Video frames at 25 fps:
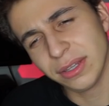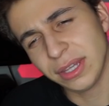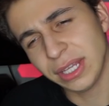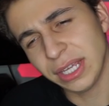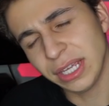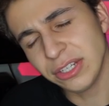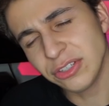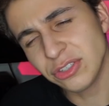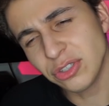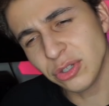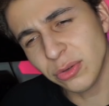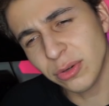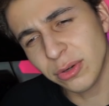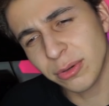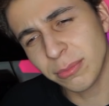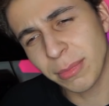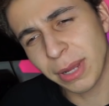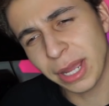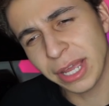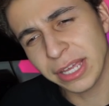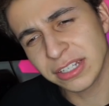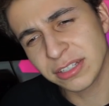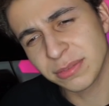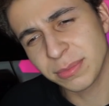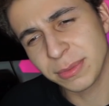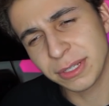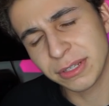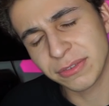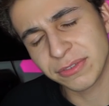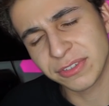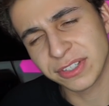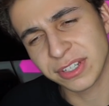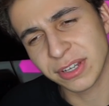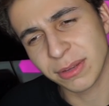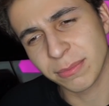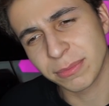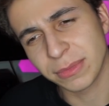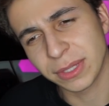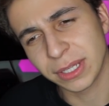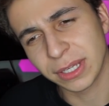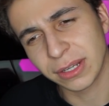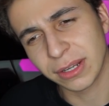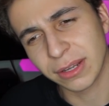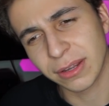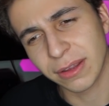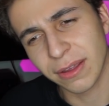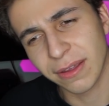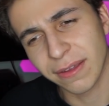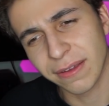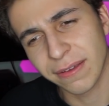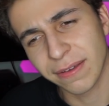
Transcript: The intro reminds me of something.